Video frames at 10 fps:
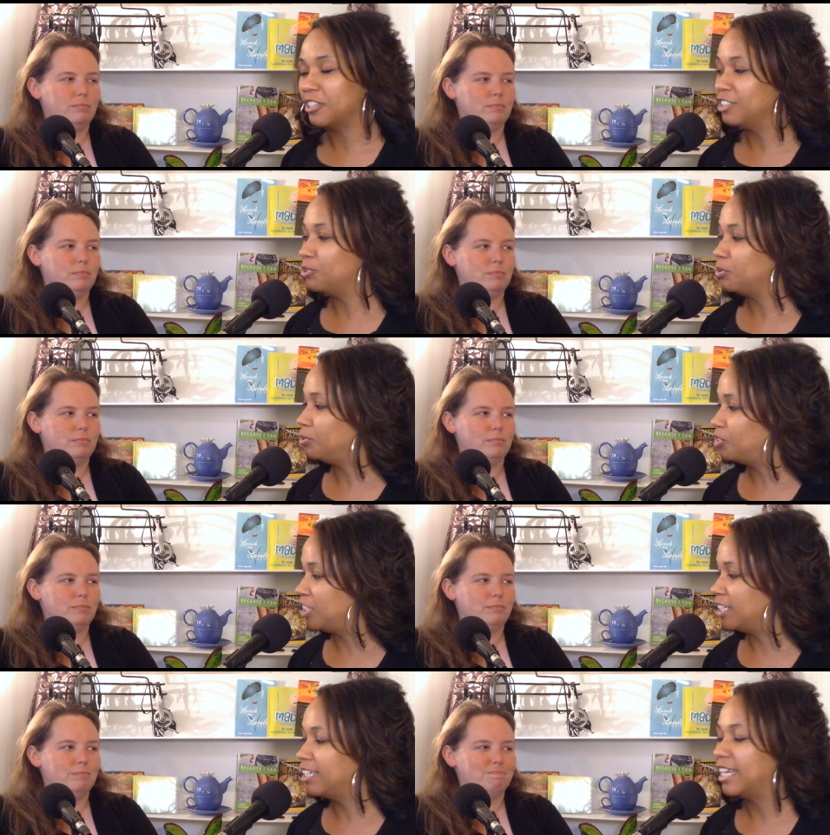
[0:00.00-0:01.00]
Speaker 1: going to introduce
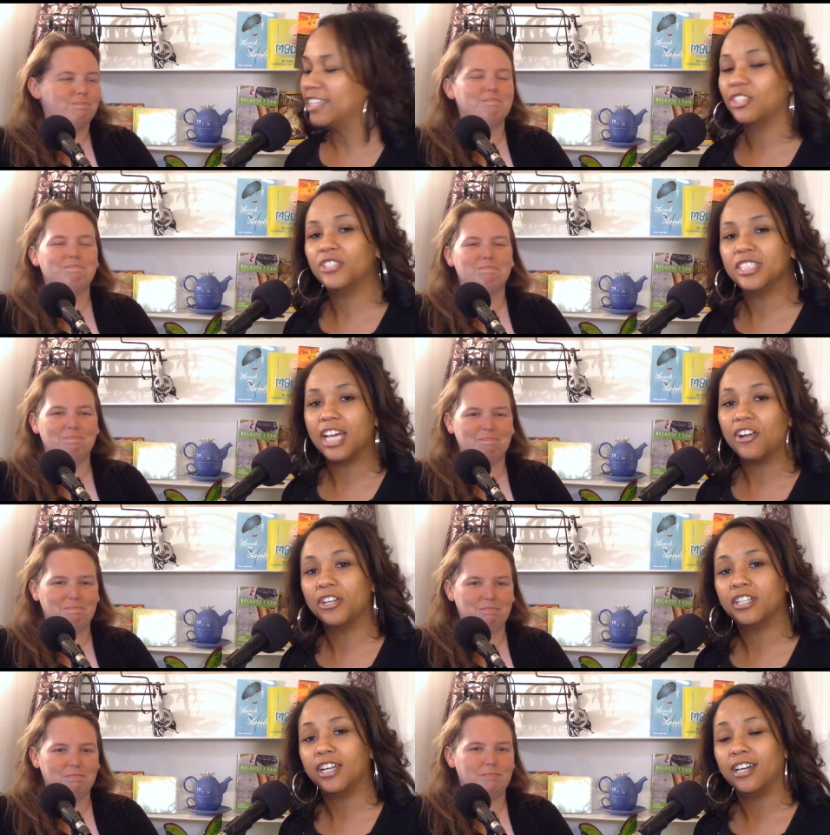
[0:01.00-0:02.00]
Geina and ask her to tell
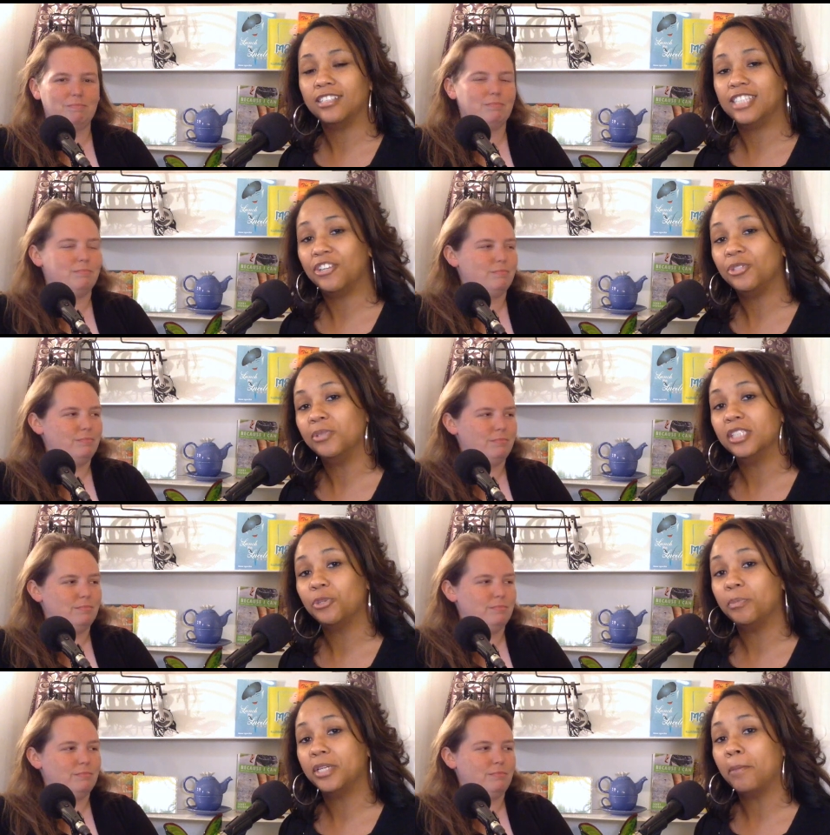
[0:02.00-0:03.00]
her, uh, tell you a
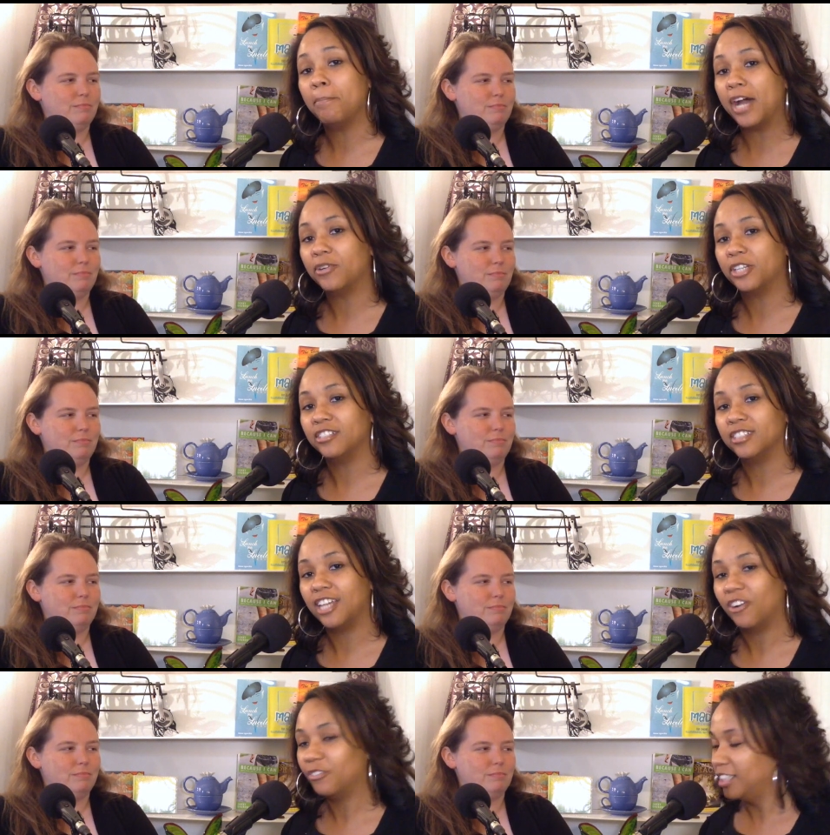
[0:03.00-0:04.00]
little bit about
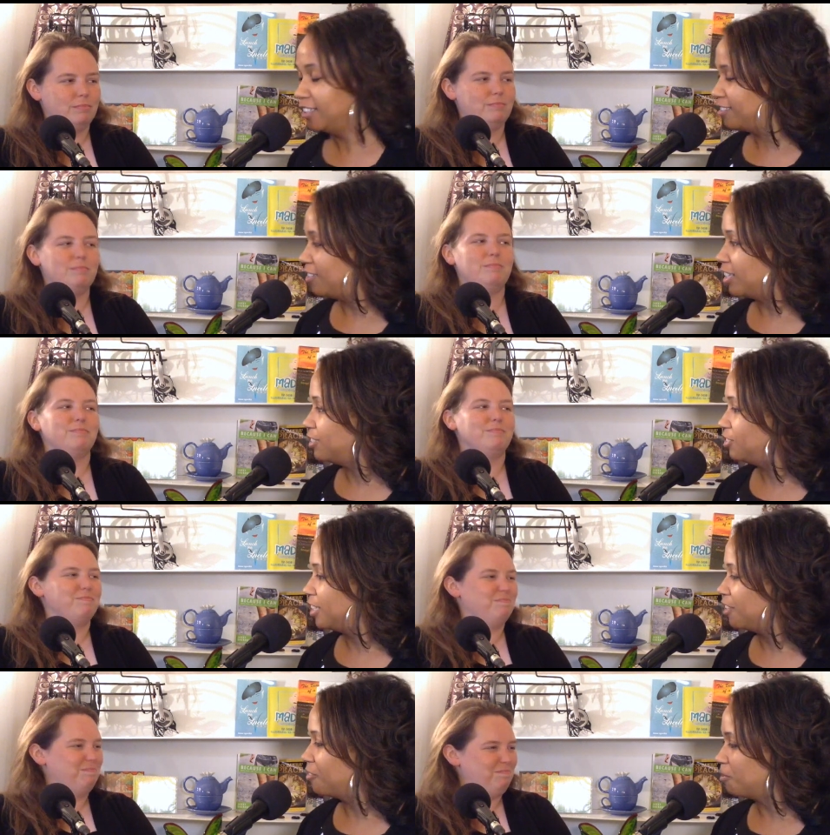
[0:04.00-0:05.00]
herself. So I'll let you
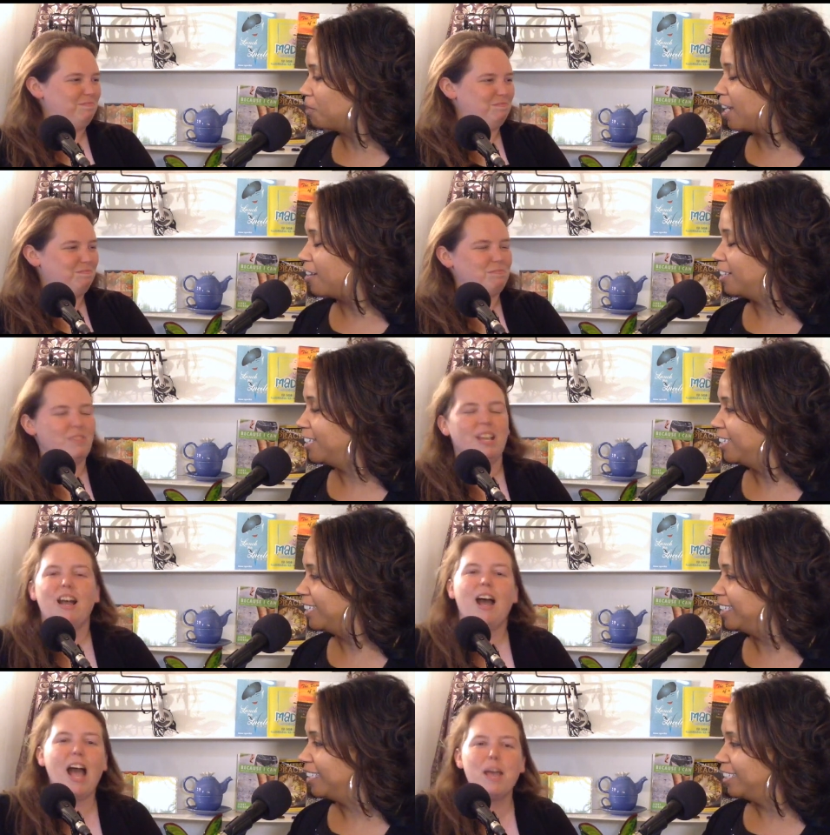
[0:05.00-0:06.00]
take it from there.
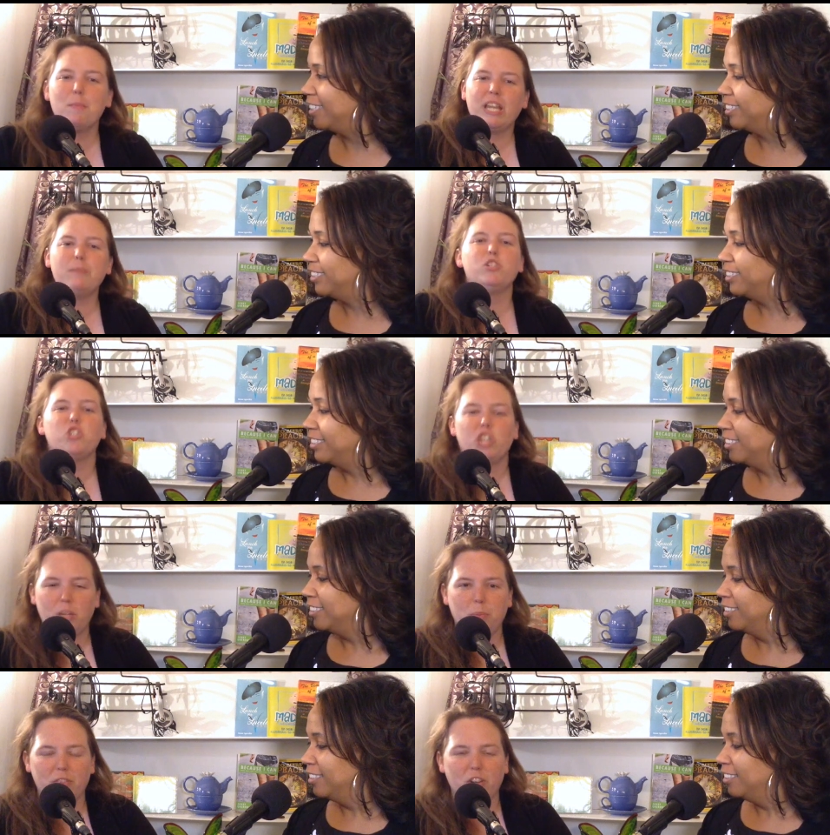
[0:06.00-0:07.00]
Speaker 2: Hi, my name is
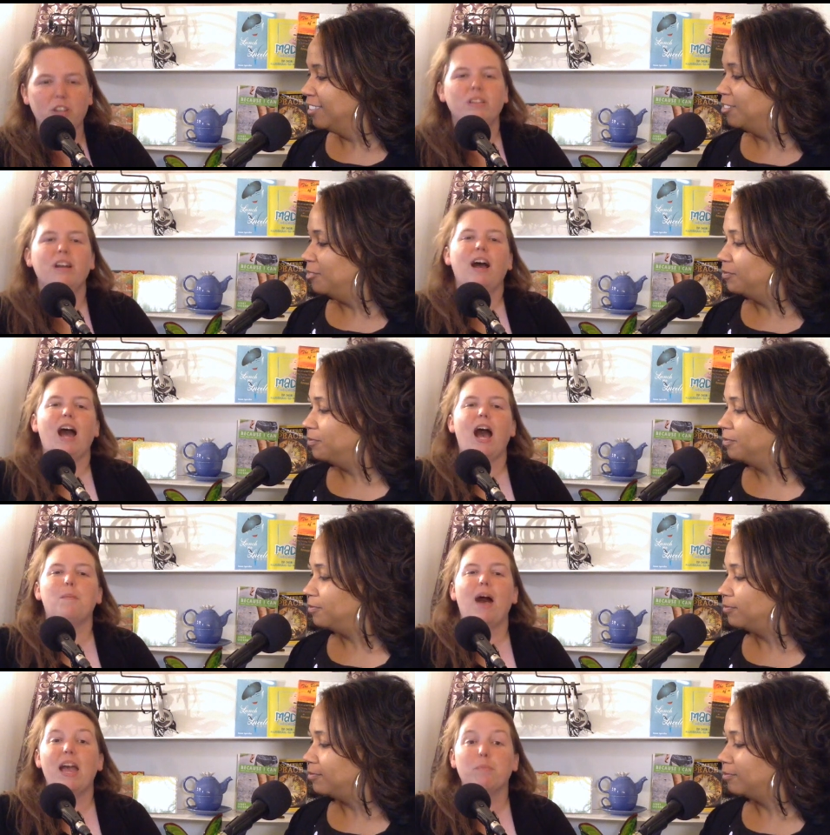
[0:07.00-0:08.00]
Geina Beaver.
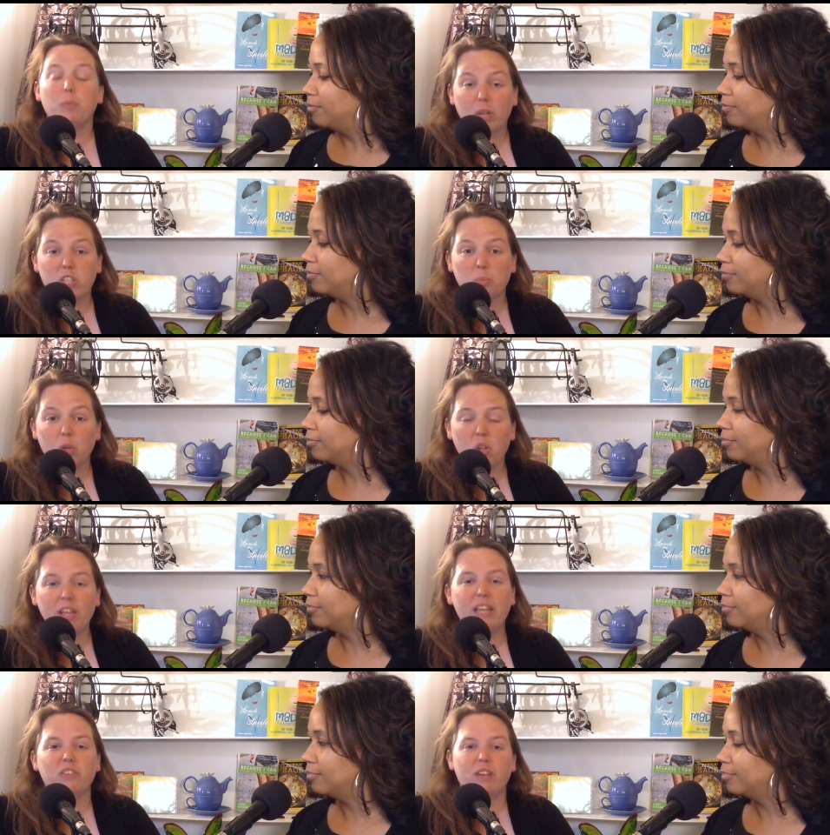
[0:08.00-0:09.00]
Um, I am a principal
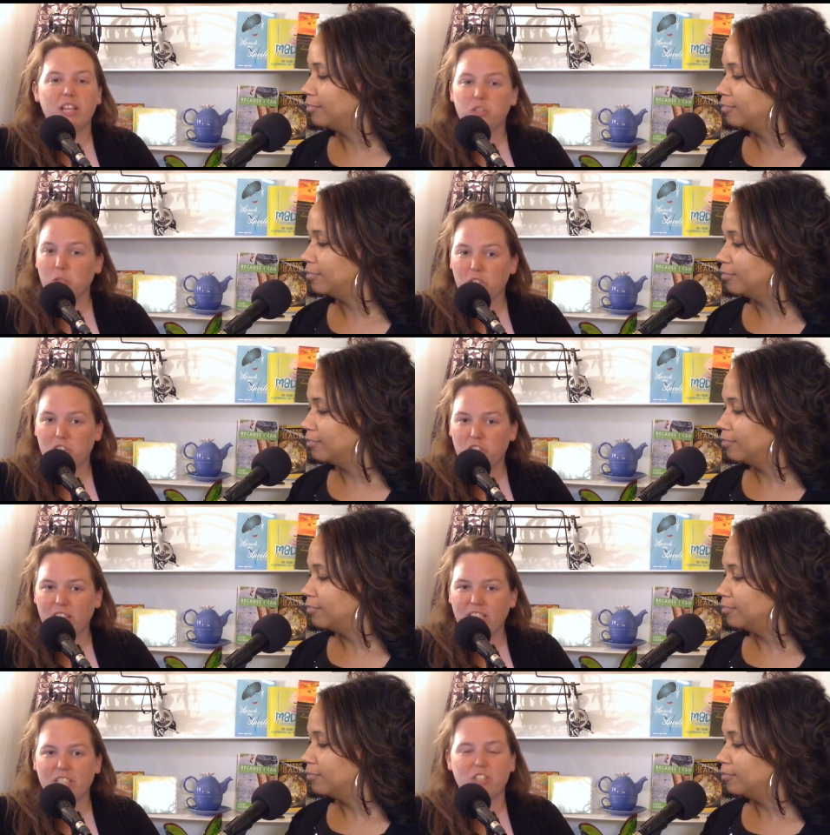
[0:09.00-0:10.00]
in the Reading School
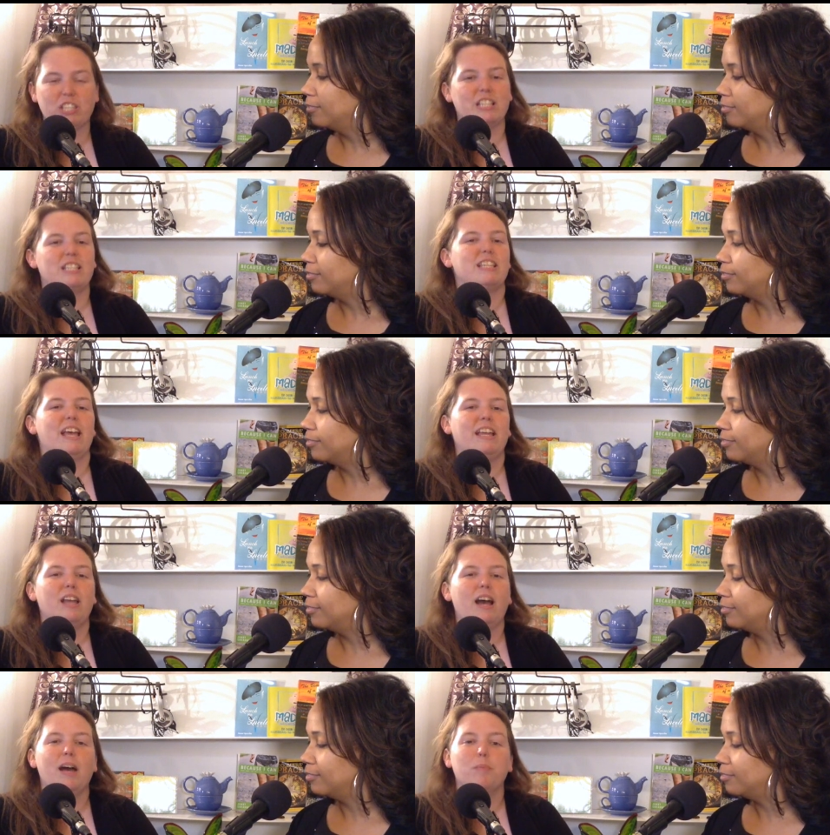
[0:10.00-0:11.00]
District, as Kristin said,
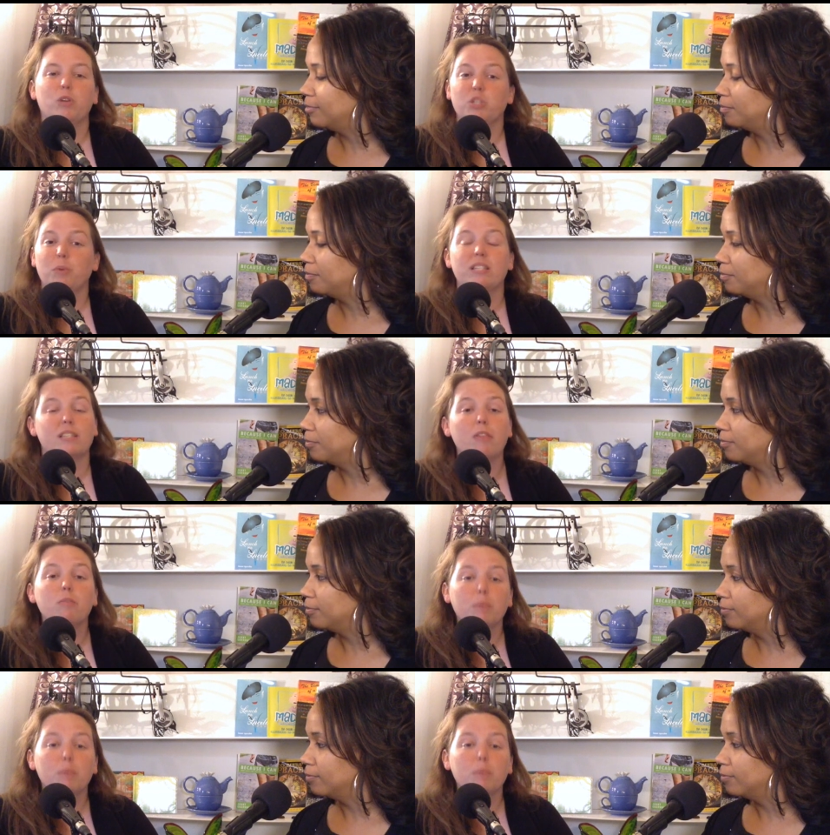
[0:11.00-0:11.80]
I'm um, principal at Southern